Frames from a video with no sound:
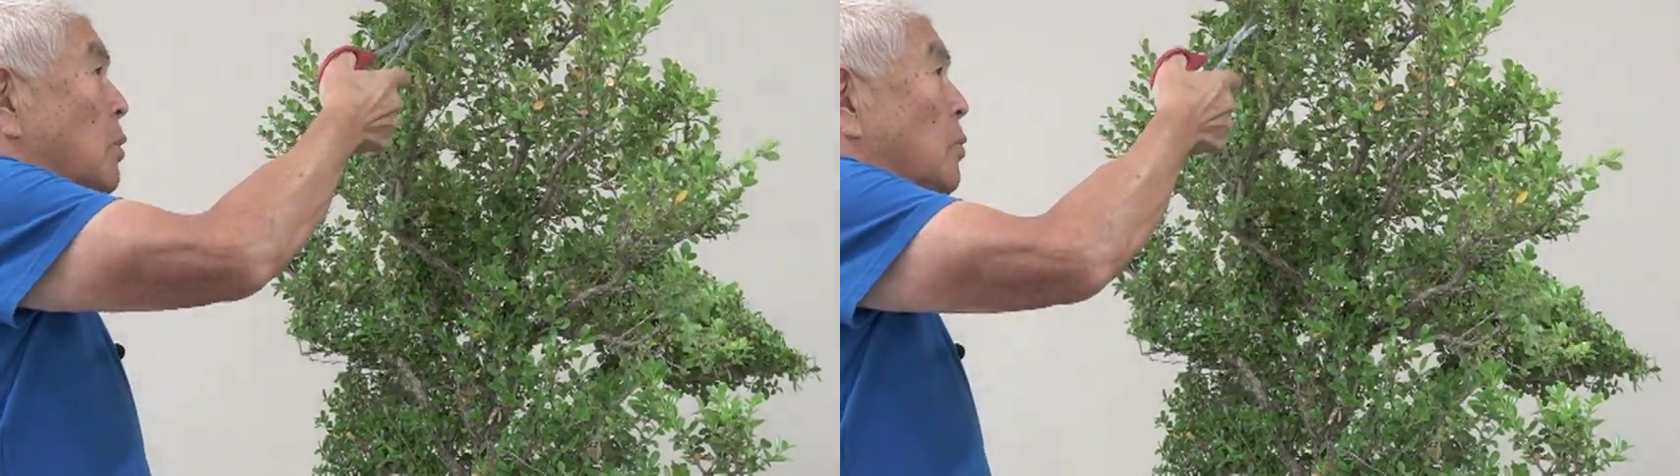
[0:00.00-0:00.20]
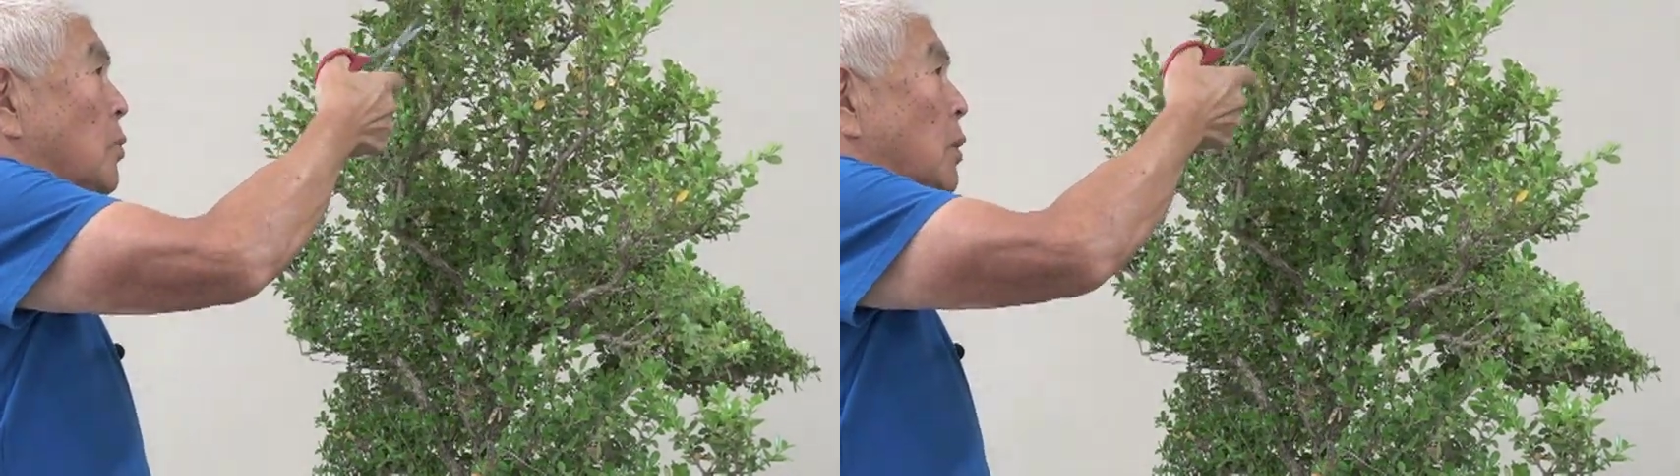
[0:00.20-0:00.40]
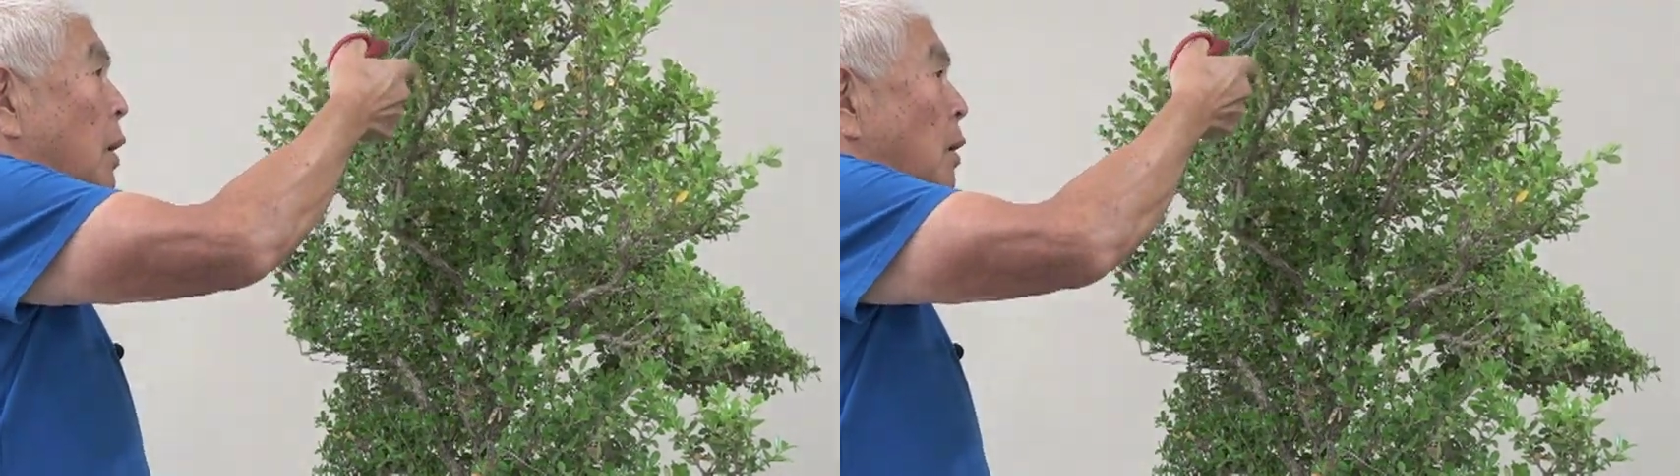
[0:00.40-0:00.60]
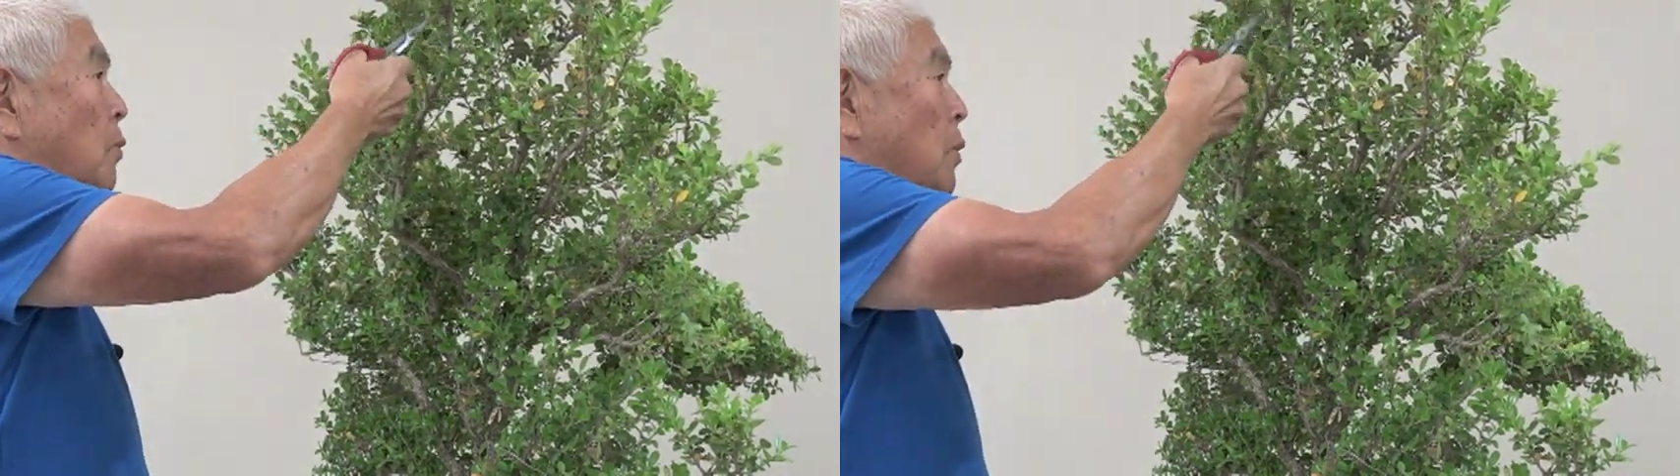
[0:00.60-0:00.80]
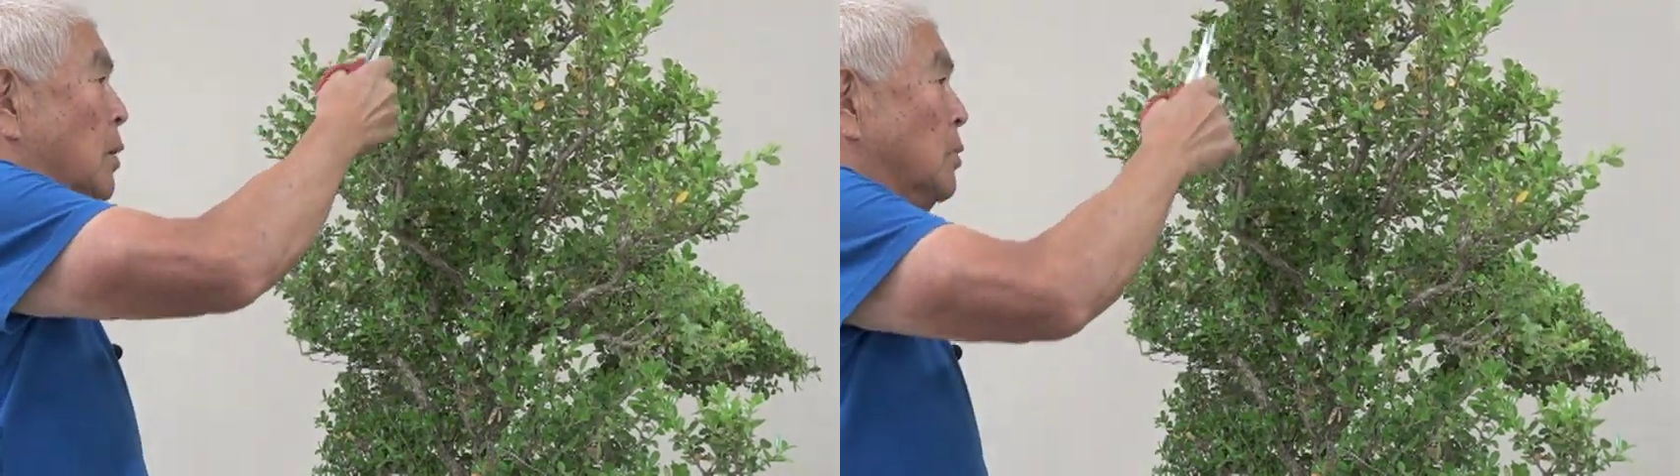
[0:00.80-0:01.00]
the other day
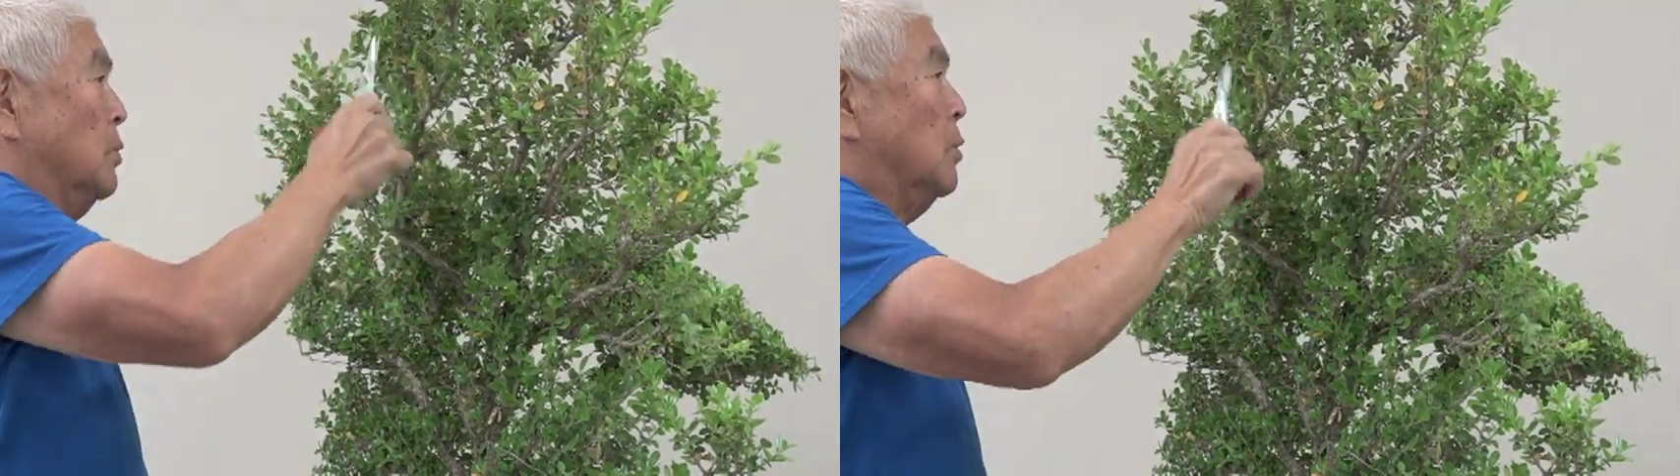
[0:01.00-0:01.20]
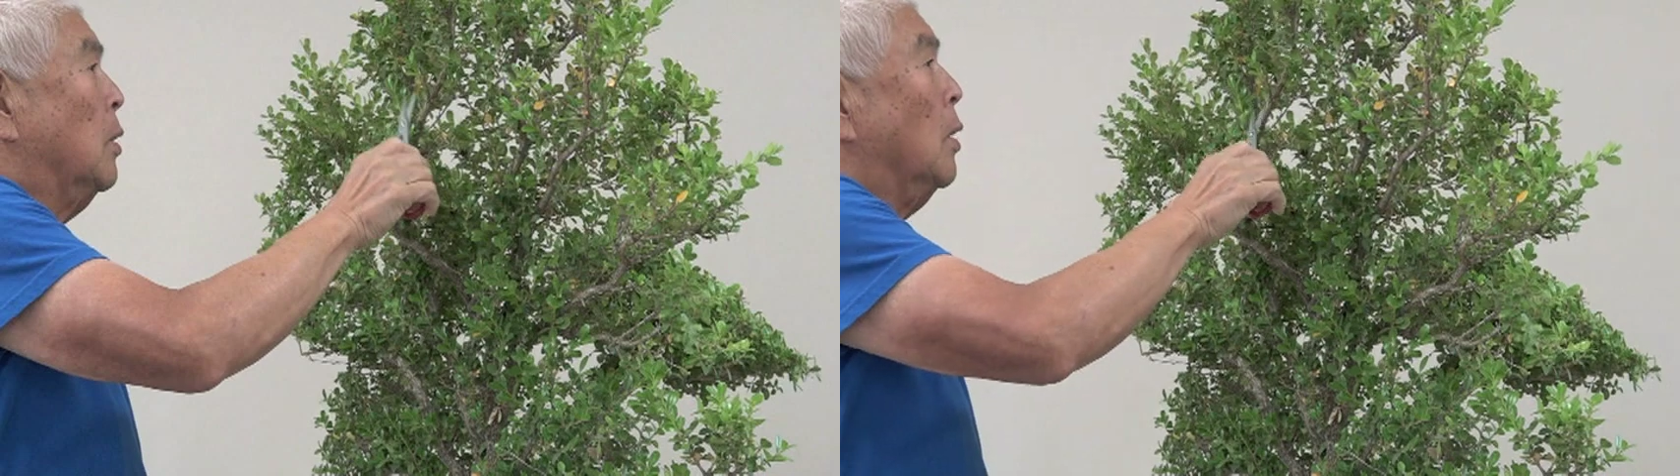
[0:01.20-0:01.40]
was,